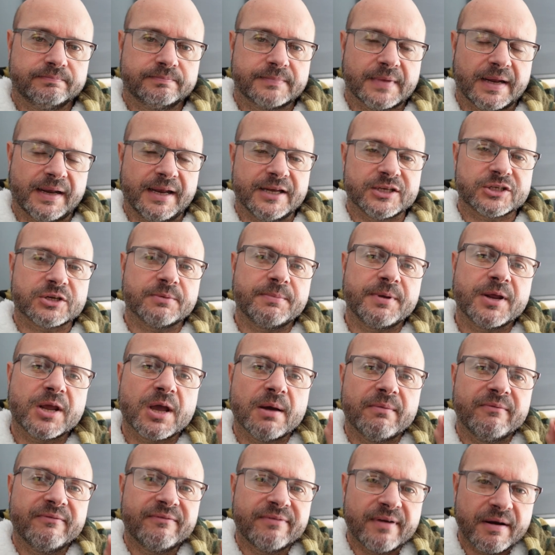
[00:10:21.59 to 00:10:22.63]
And it's going to
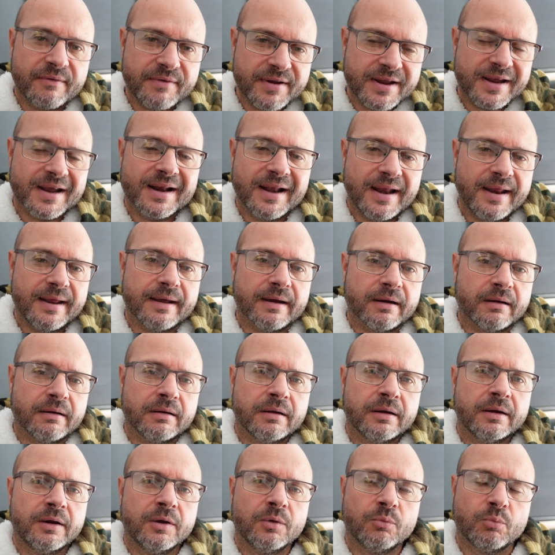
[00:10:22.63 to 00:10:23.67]
become very clear
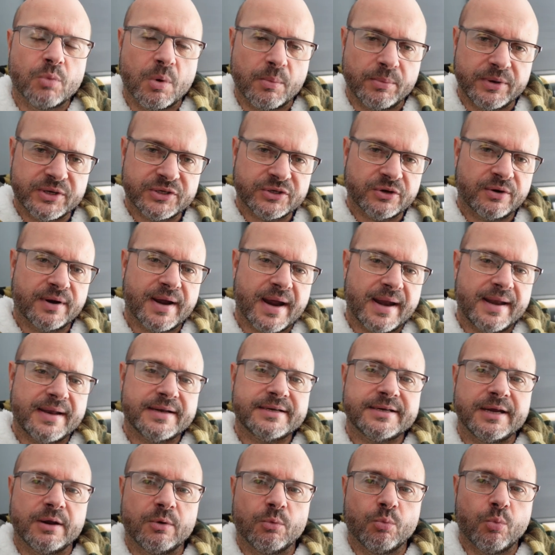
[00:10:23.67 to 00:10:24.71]
when we start
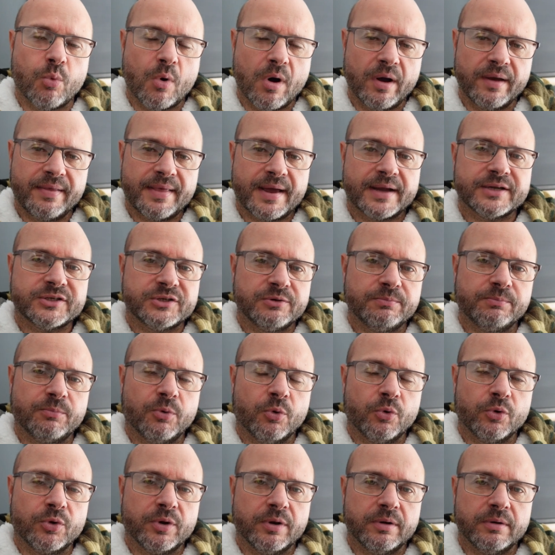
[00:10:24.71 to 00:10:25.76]
editing why that's
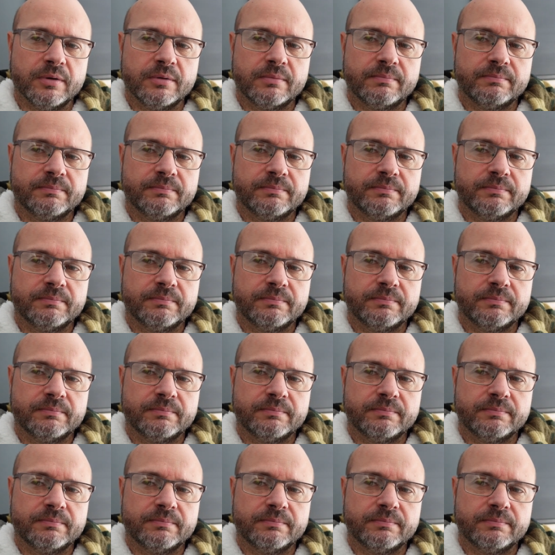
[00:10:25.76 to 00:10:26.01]
important.